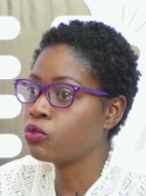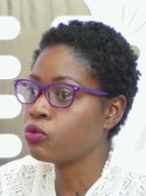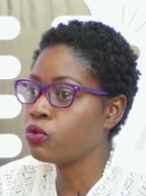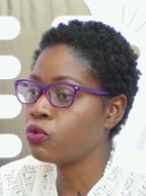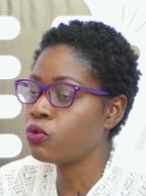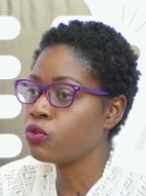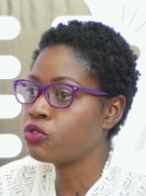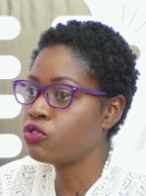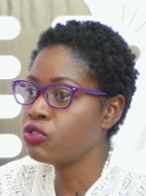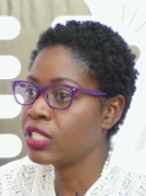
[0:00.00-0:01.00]
to
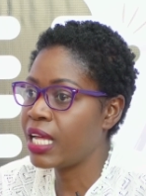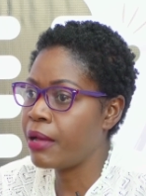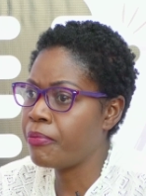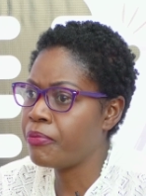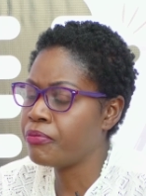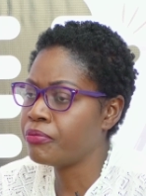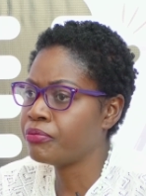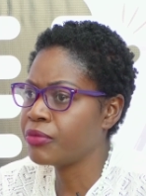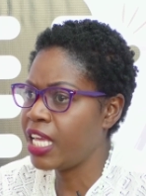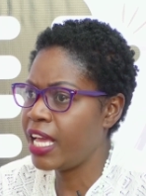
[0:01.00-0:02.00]
do
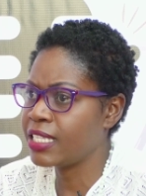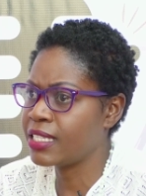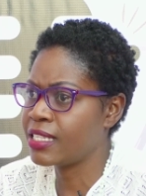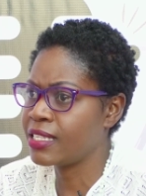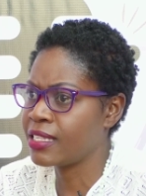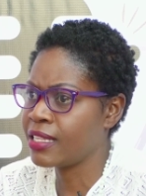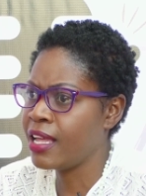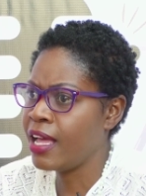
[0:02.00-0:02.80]
some tests.